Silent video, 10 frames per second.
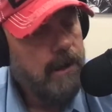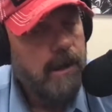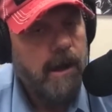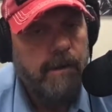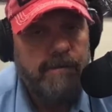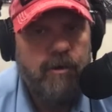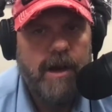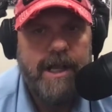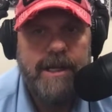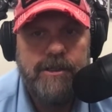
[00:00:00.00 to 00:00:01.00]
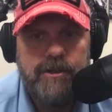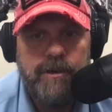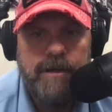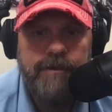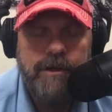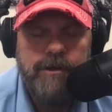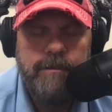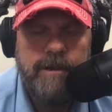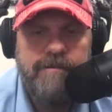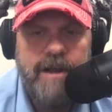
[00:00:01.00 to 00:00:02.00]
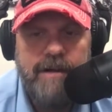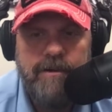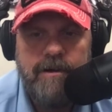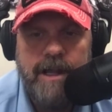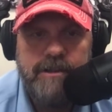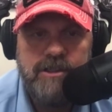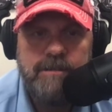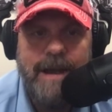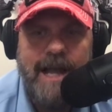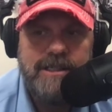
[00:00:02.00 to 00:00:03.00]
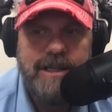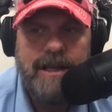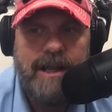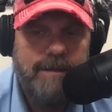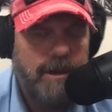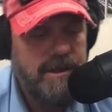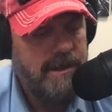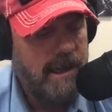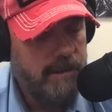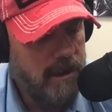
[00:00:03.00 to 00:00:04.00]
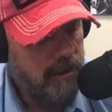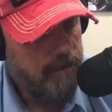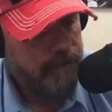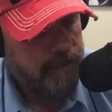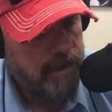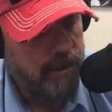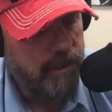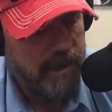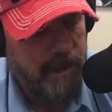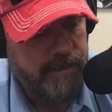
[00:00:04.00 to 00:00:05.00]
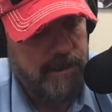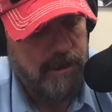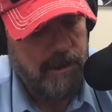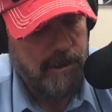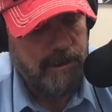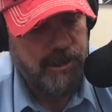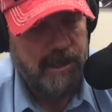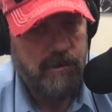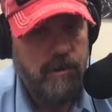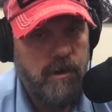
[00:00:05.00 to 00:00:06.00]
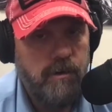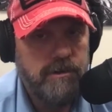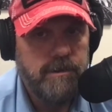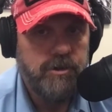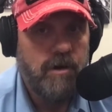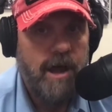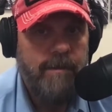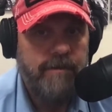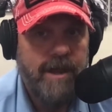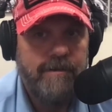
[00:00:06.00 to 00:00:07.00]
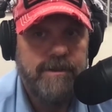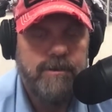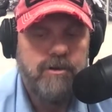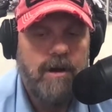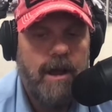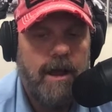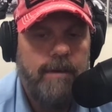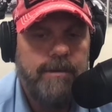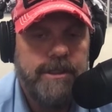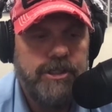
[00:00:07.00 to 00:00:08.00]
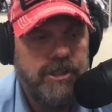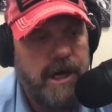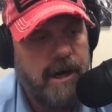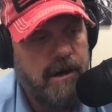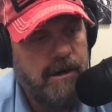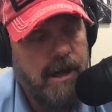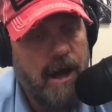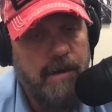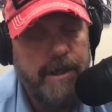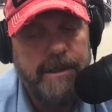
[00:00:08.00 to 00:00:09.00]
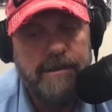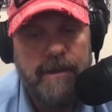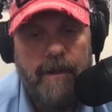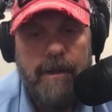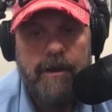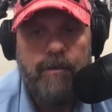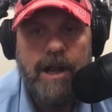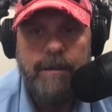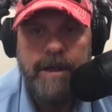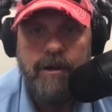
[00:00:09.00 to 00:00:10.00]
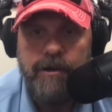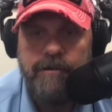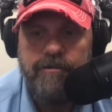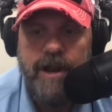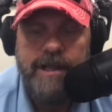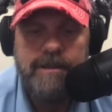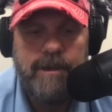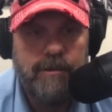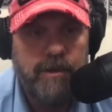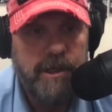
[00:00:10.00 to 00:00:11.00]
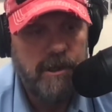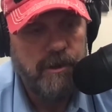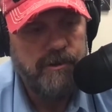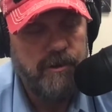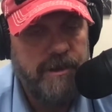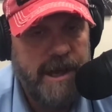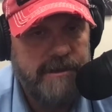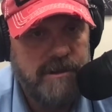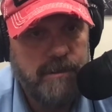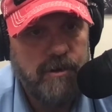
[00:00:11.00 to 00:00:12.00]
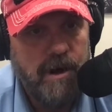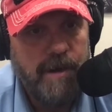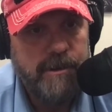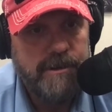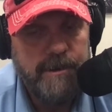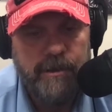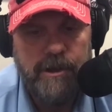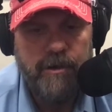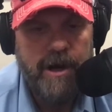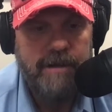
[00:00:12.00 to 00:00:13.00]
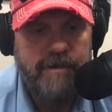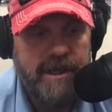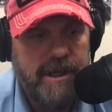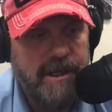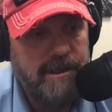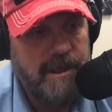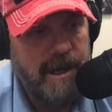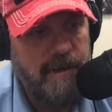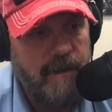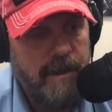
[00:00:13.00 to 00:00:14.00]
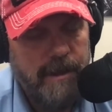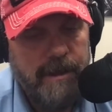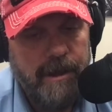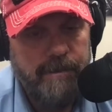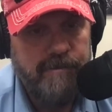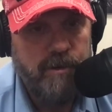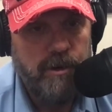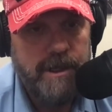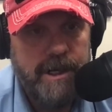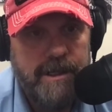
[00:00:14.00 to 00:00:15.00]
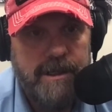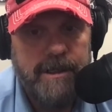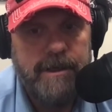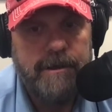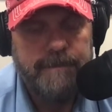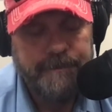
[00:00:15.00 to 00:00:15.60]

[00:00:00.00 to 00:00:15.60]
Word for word: Uh, before I get into it, if you could do me a favor and smash that like button down below, it really helps the, uh, the channel grow. Subscribe if you haven't subscribed. Please share, comment, recommend all your friends. I'm getting really close to a thousand subscribers. It'd be really great if I can get to that uh, before the end of the year.